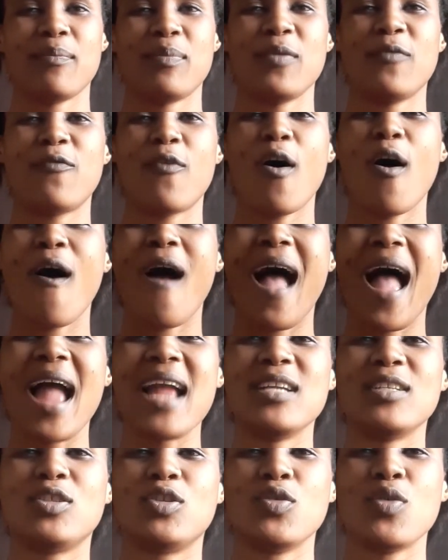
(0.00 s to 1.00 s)
Before
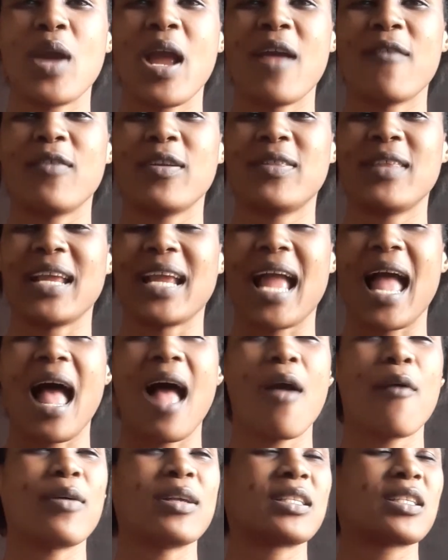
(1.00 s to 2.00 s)
I do everything,
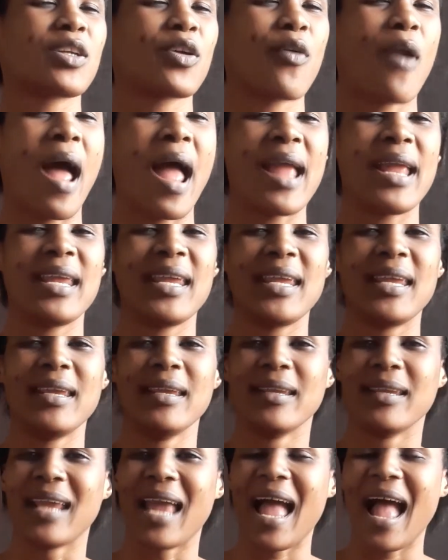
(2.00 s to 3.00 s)
I was
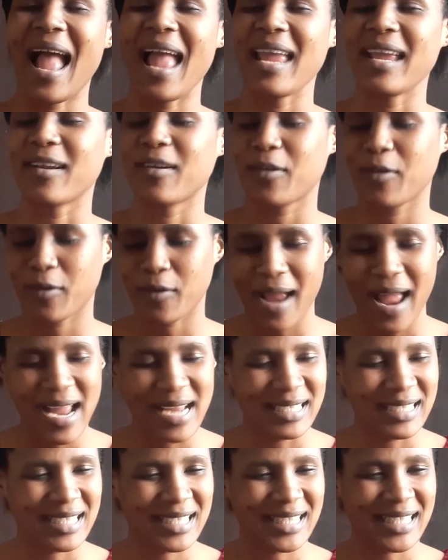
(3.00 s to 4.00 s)
crying. I
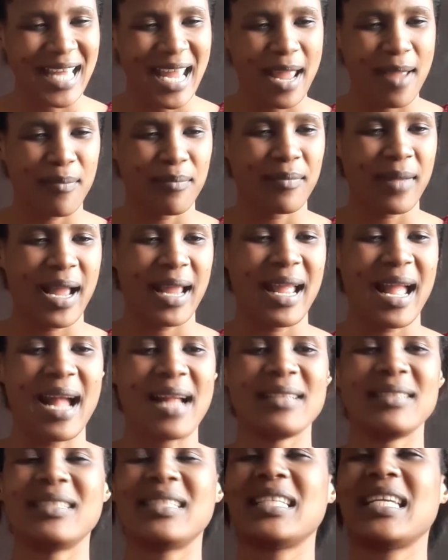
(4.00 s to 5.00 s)
cried there. My
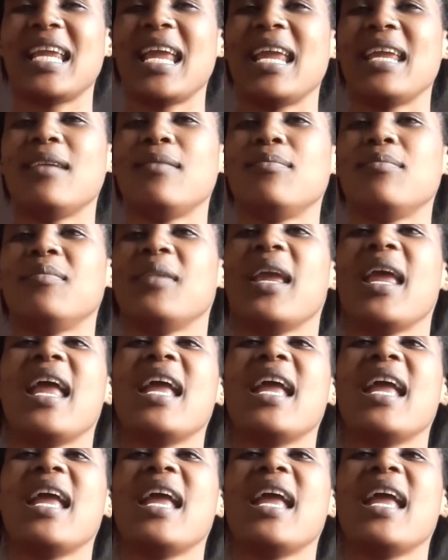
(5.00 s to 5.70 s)
aunt came.